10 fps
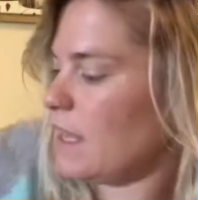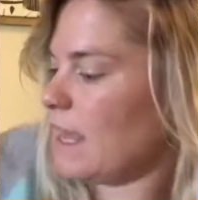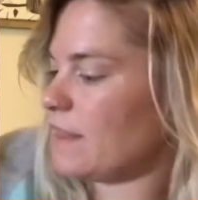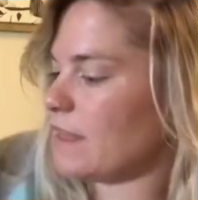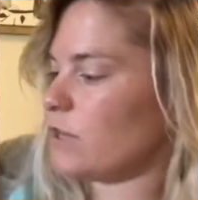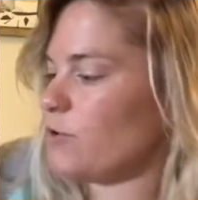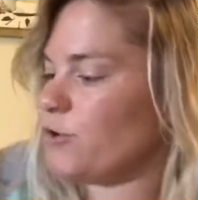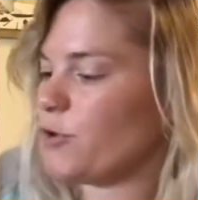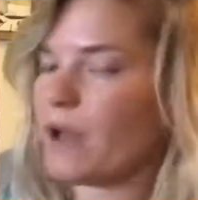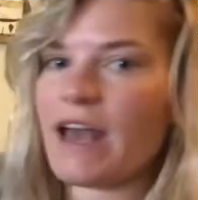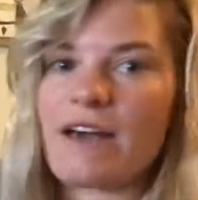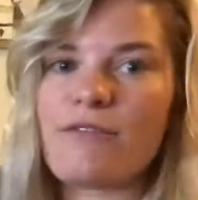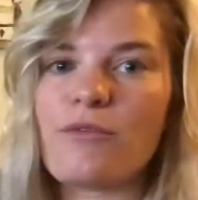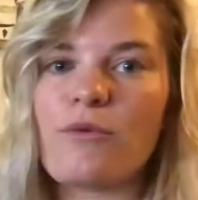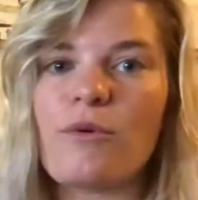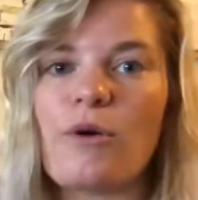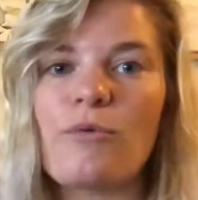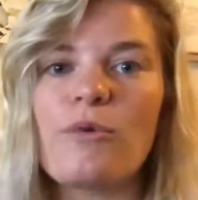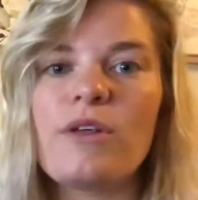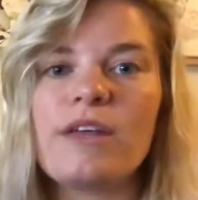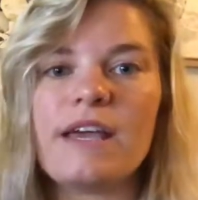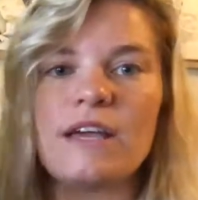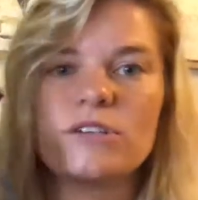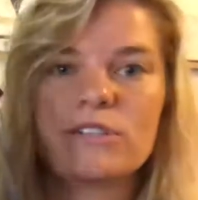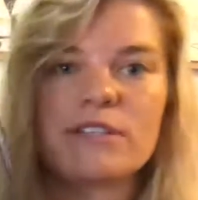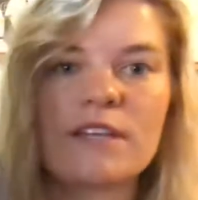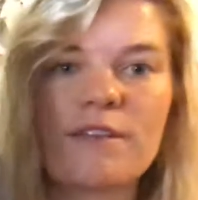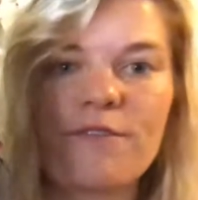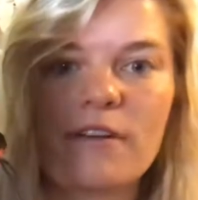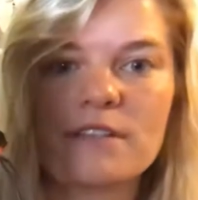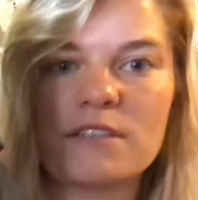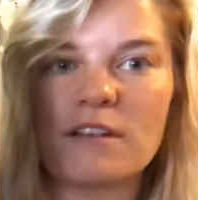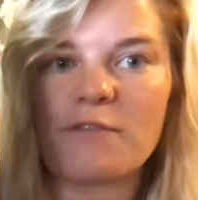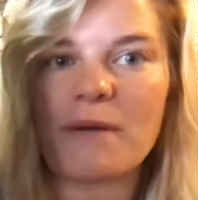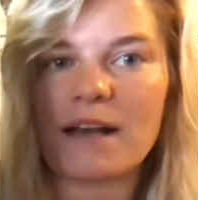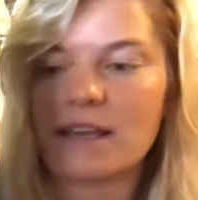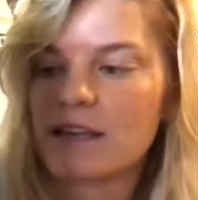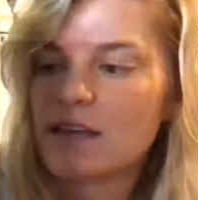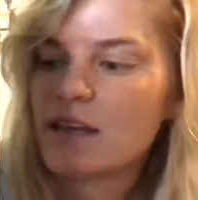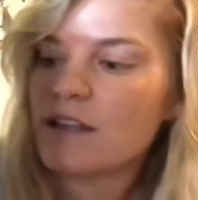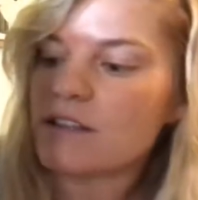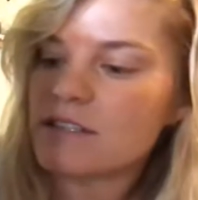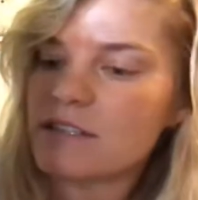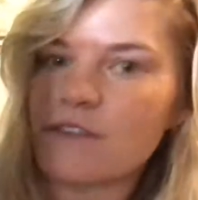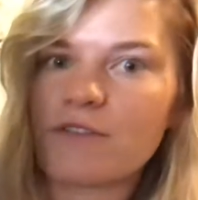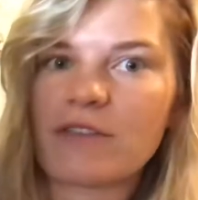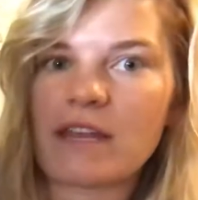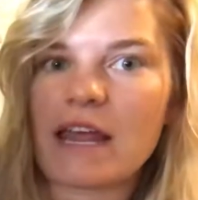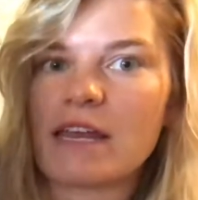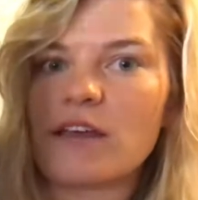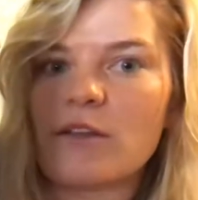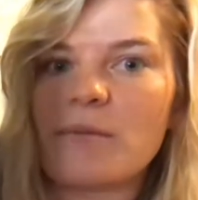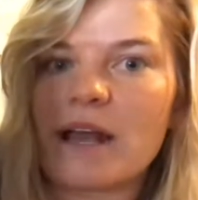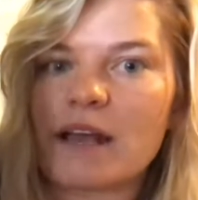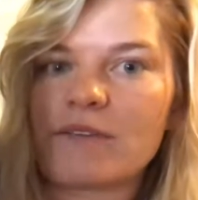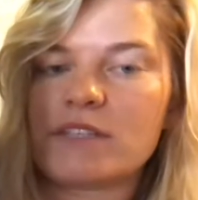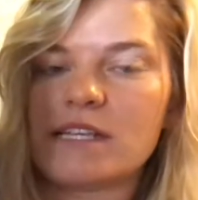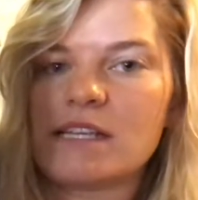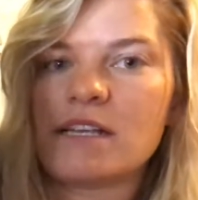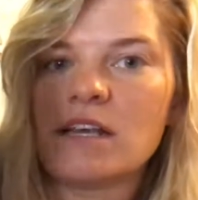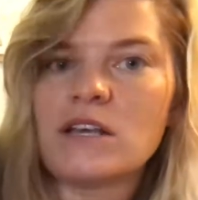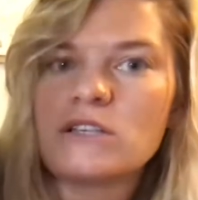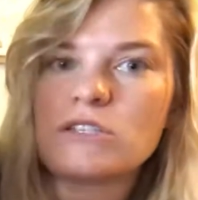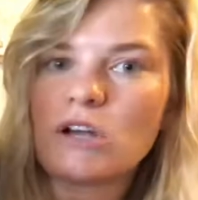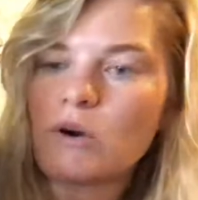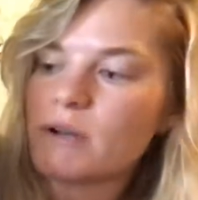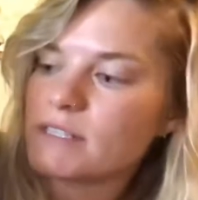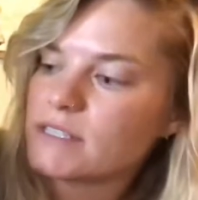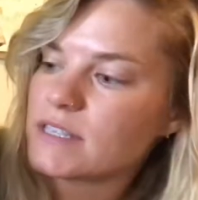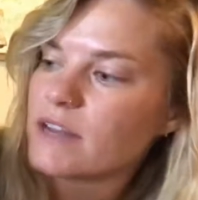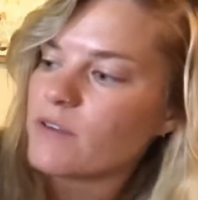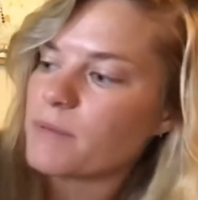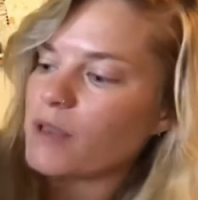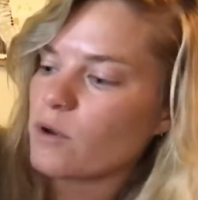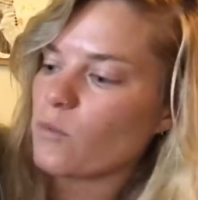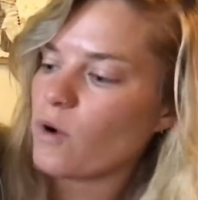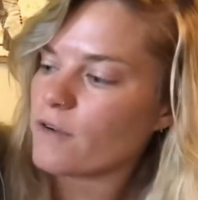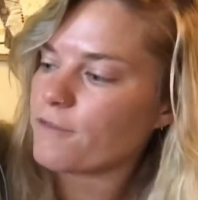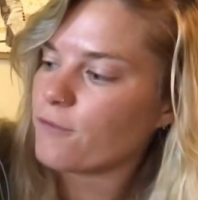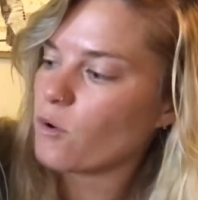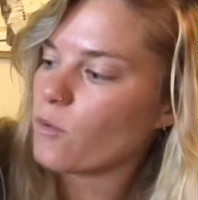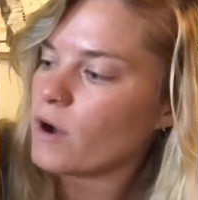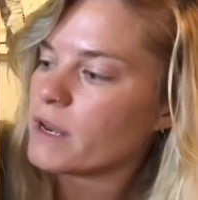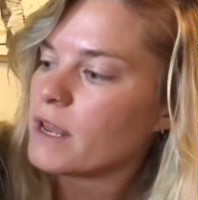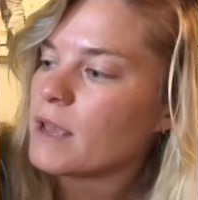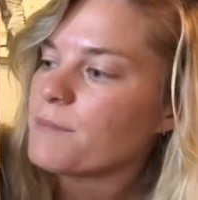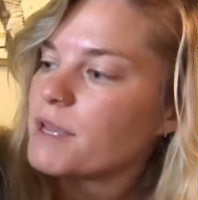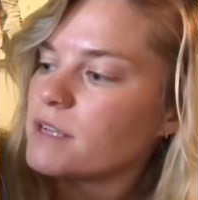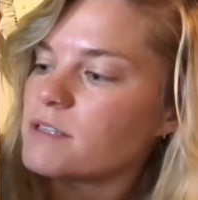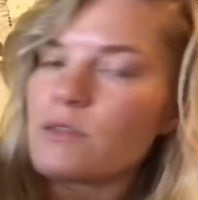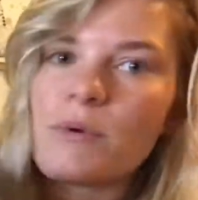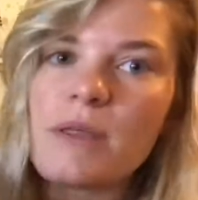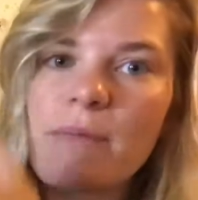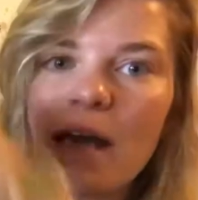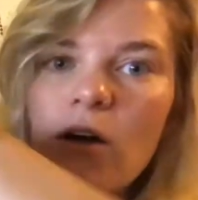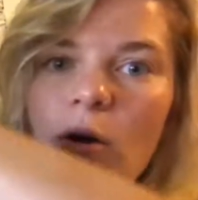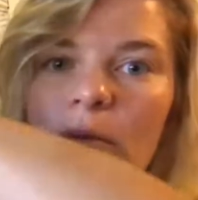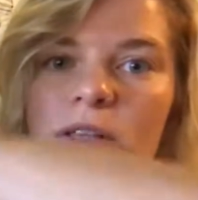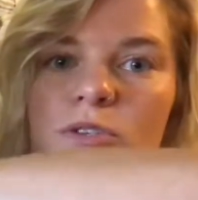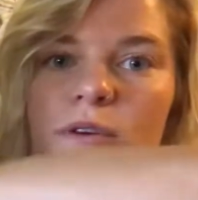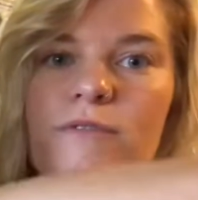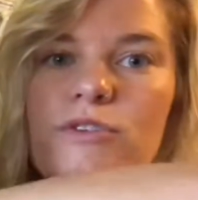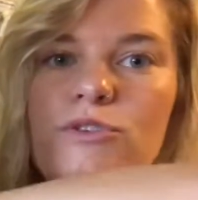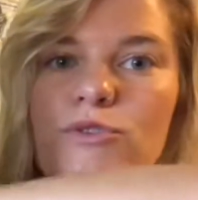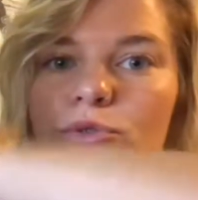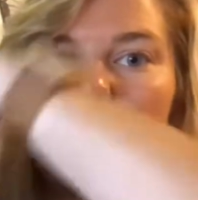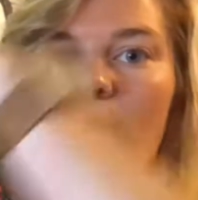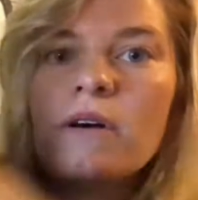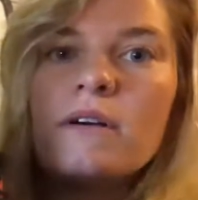And then you do have a really interesting front stuff pocket. This is different than any other bag I've seen. So instead of it being one full one, because of the way the bag opens, you have two